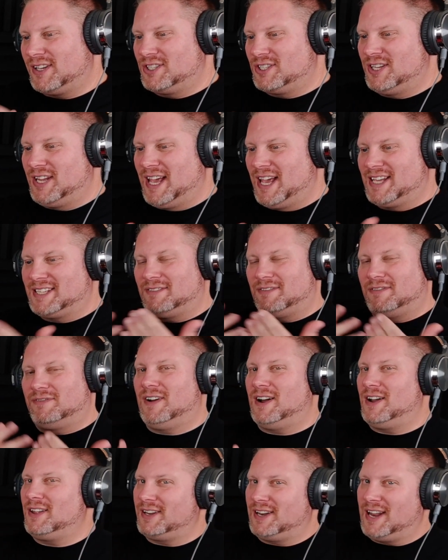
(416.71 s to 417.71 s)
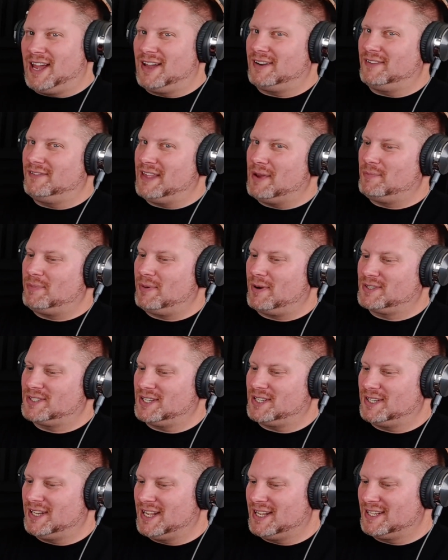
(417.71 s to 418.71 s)
Like she hasn't fallen out of that
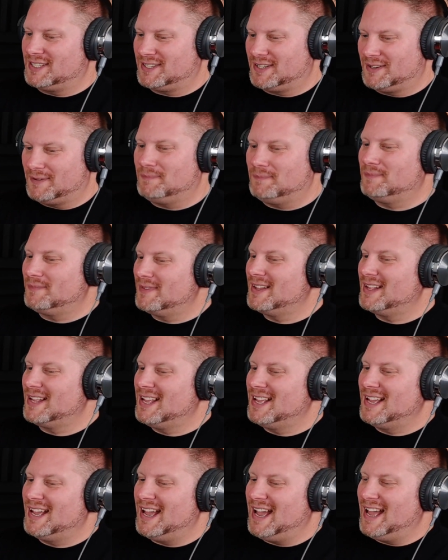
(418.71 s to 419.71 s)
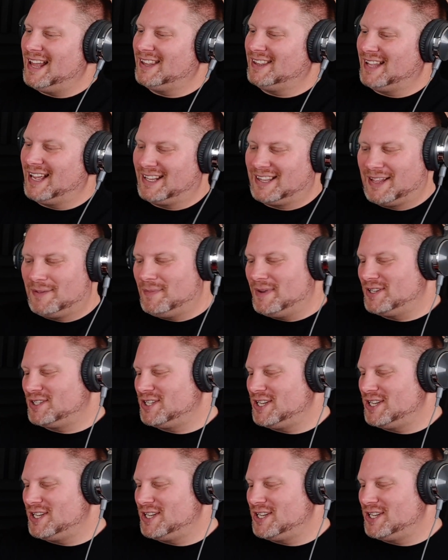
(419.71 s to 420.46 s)
person yet. So I like that, man.